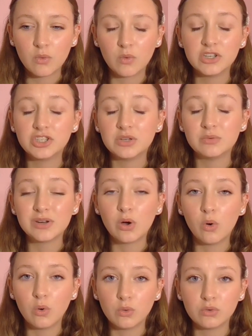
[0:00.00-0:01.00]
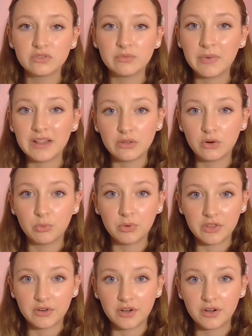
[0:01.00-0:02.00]
when she would hold my little
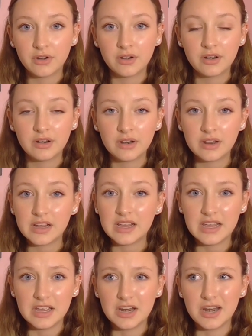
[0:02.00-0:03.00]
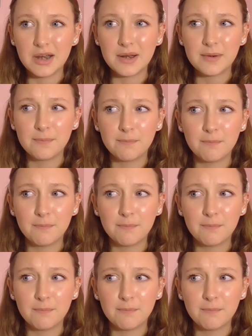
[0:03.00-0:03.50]
brother in